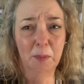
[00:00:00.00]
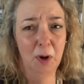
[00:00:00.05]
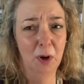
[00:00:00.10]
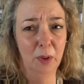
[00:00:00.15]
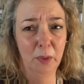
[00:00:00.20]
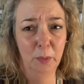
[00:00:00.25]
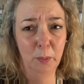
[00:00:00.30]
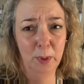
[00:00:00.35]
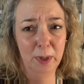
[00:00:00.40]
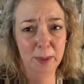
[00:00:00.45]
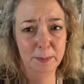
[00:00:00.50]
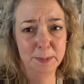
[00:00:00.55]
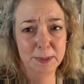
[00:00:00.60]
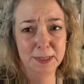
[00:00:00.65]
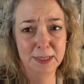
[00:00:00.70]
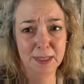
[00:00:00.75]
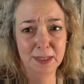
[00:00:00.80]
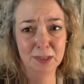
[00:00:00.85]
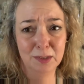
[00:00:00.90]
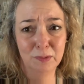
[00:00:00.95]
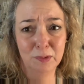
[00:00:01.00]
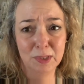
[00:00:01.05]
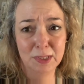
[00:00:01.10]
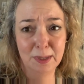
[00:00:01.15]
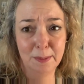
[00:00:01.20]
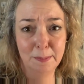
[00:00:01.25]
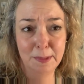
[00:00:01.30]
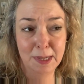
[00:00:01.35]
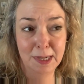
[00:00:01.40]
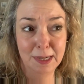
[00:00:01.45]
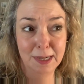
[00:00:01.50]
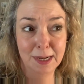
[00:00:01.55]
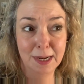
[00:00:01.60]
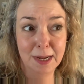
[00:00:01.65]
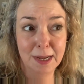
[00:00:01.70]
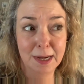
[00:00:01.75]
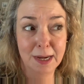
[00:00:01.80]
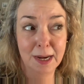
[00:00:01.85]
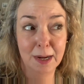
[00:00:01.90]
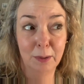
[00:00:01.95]
all the way upstairs for something
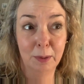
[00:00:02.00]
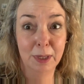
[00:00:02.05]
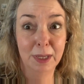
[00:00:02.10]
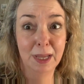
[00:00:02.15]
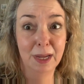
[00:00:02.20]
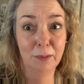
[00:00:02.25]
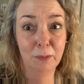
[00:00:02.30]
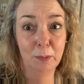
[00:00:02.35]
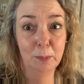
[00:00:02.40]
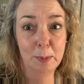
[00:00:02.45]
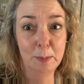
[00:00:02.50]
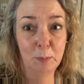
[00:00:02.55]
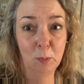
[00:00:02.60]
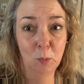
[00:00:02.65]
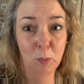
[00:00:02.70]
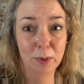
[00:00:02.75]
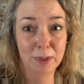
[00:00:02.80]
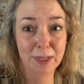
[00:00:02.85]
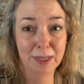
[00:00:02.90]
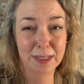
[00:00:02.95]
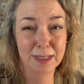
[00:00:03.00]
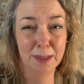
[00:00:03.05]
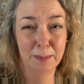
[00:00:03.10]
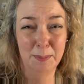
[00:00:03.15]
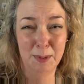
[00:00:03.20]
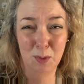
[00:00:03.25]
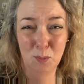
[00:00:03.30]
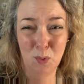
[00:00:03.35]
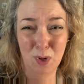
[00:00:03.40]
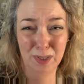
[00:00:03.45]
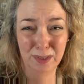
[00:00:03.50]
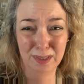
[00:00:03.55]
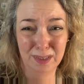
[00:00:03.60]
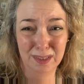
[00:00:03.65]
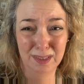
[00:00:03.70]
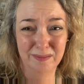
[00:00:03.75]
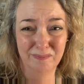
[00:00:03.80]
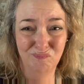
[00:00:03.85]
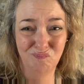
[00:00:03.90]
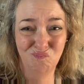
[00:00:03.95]
and now I can't remember what that something
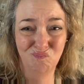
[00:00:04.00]
was.